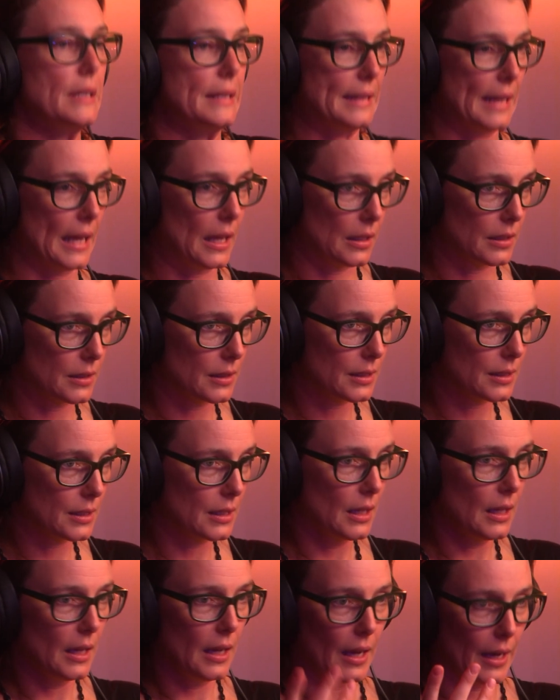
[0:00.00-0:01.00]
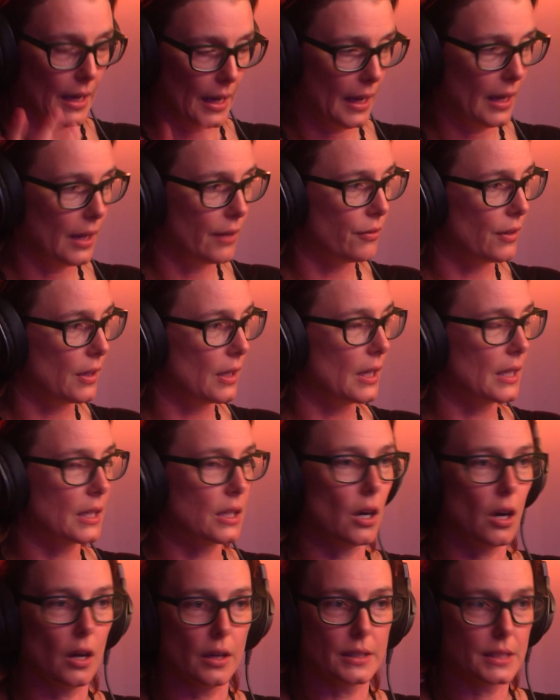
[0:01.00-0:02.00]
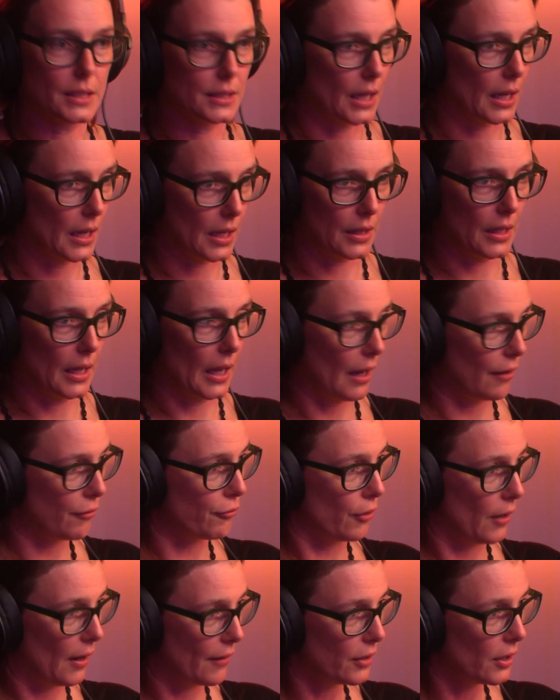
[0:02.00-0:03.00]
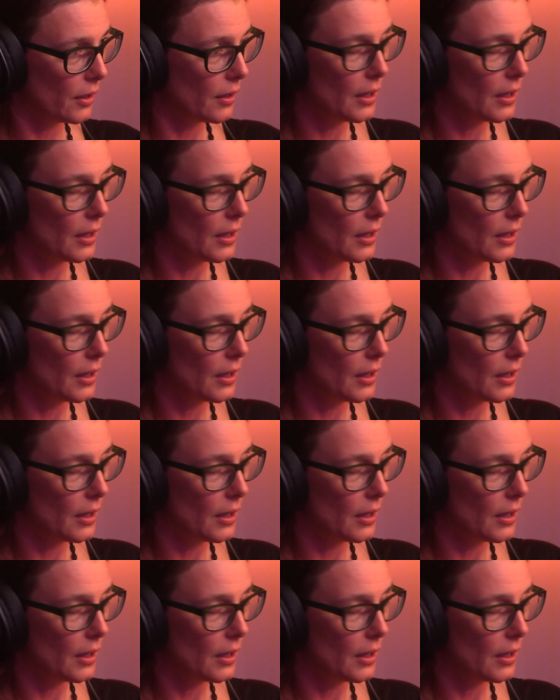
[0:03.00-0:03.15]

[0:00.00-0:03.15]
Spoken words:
dense and heavy. It can't stay in the air forever.